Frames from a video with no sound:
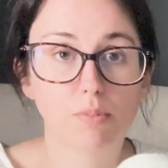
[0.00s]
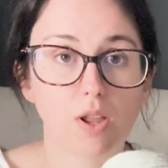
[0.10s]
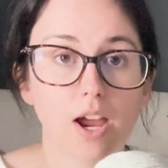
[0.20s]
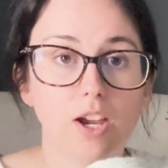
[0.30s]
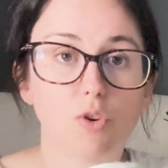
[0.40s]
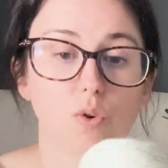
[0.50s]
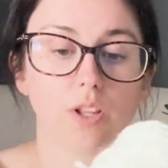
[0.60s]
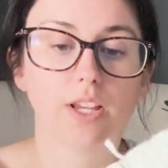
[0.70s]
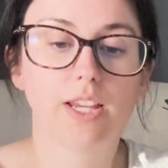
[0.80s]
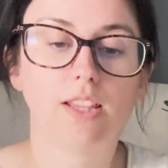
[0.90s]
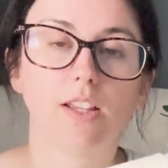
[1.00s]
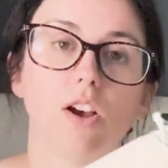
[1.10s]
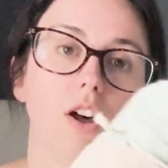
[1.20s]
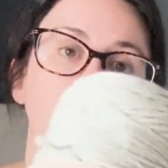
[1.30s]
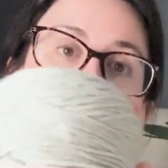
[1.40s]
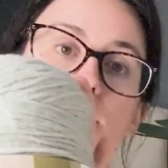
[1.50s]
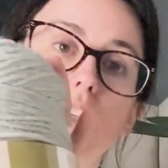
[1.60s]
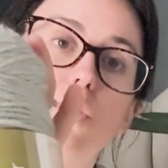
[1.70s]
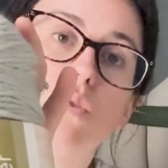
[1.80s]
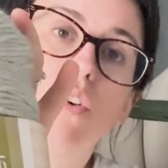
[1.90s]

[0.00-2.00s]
play acrylic in the color silver.